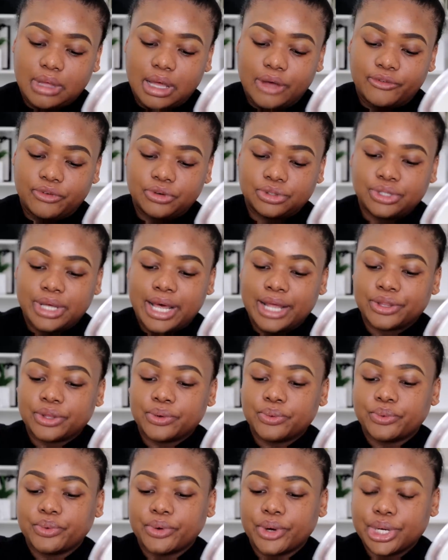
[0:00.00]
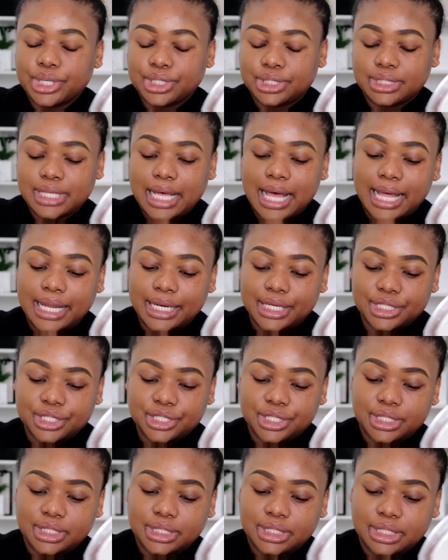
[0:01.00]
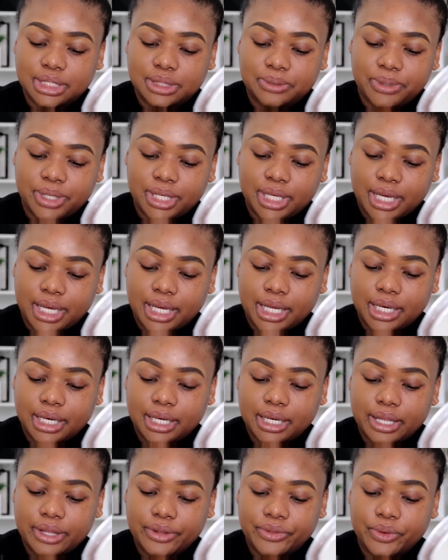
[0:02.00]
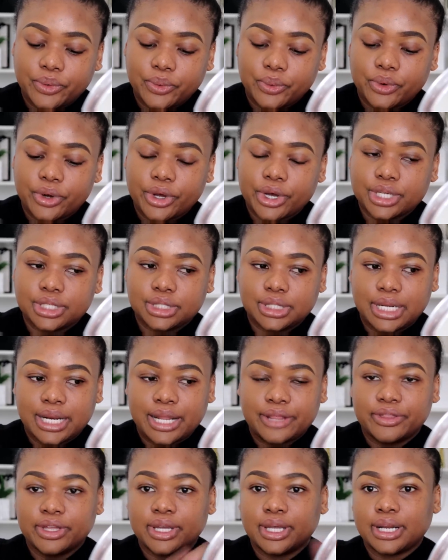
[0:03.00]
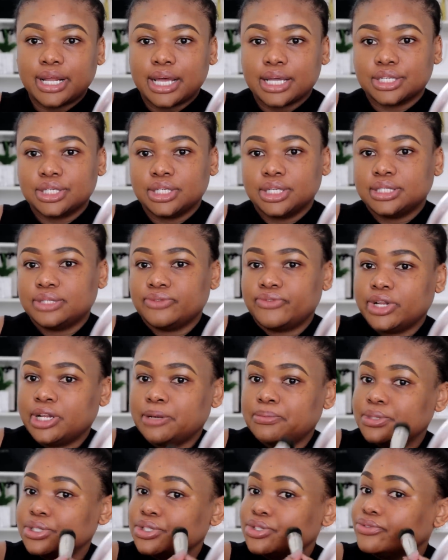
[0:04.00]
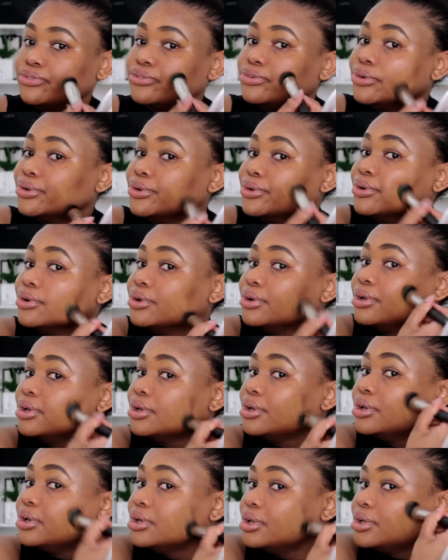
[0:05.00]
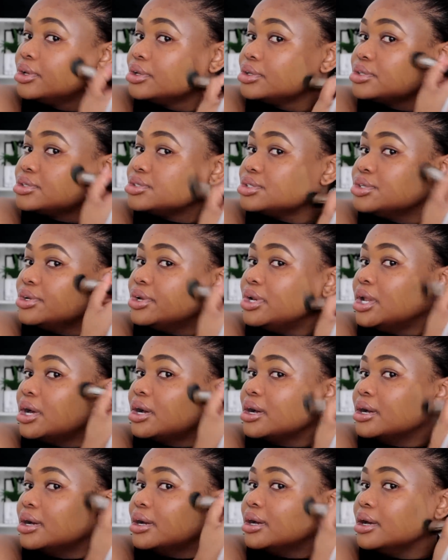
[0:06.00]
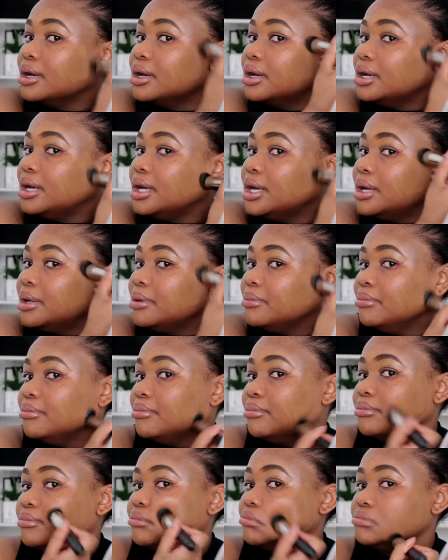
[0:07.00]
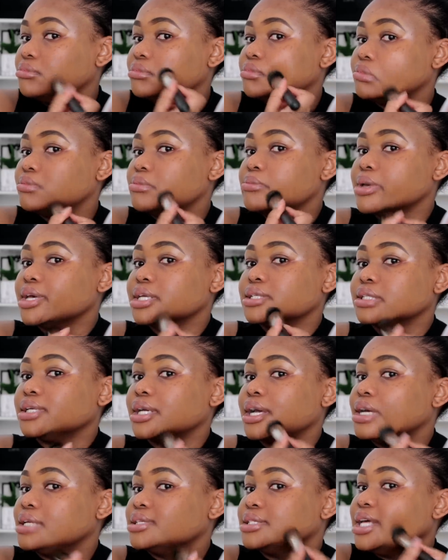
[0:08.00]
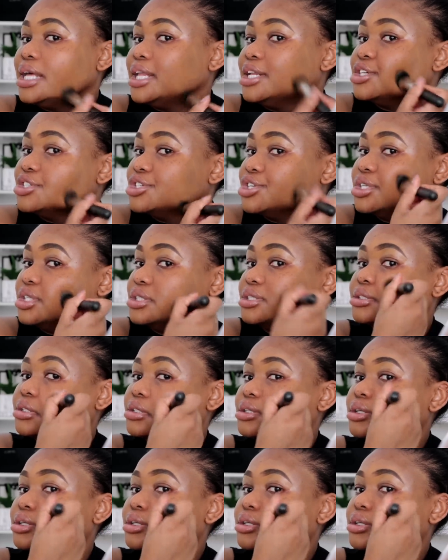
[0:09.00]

I've also had the worst allergies this weekend. The worst. And I think it actually developed into flu. It's no longer um, basic as allergies.